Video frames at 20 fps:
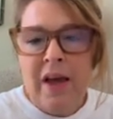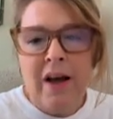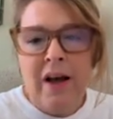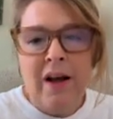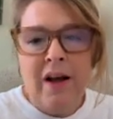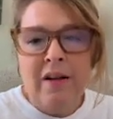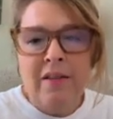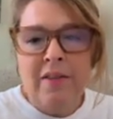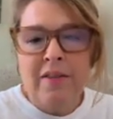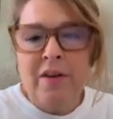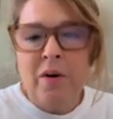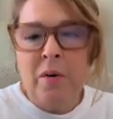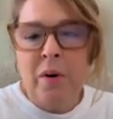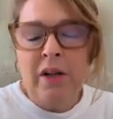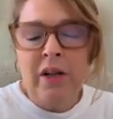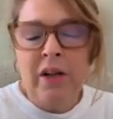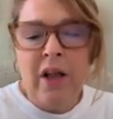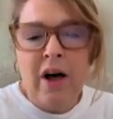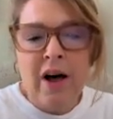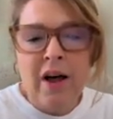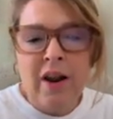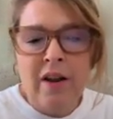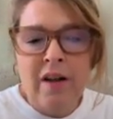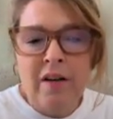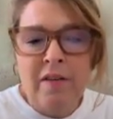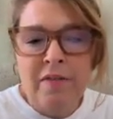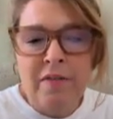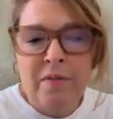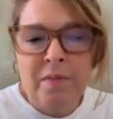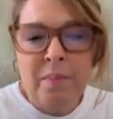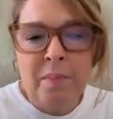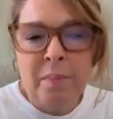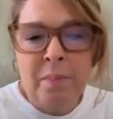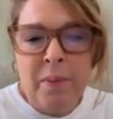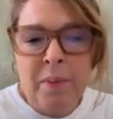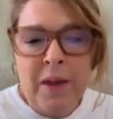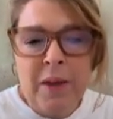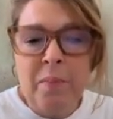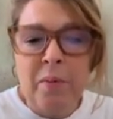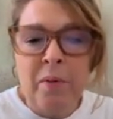So a lot of
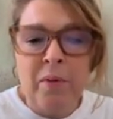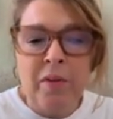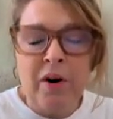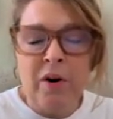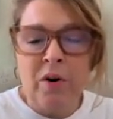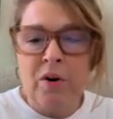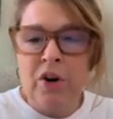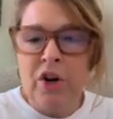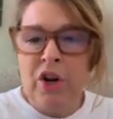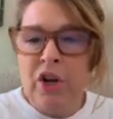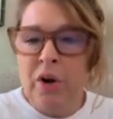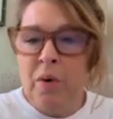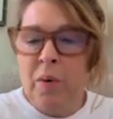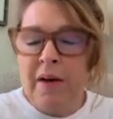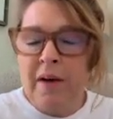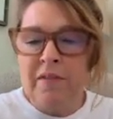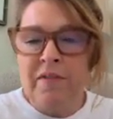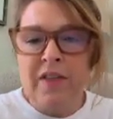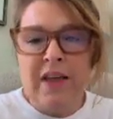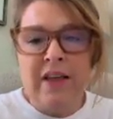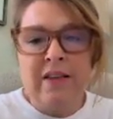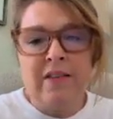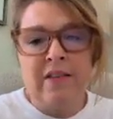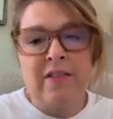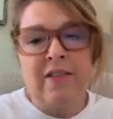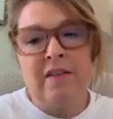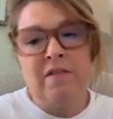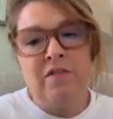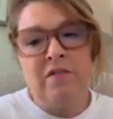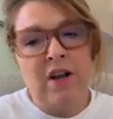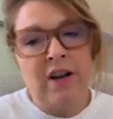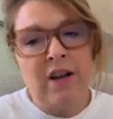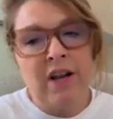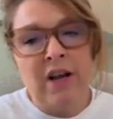people that are new have things that they've done in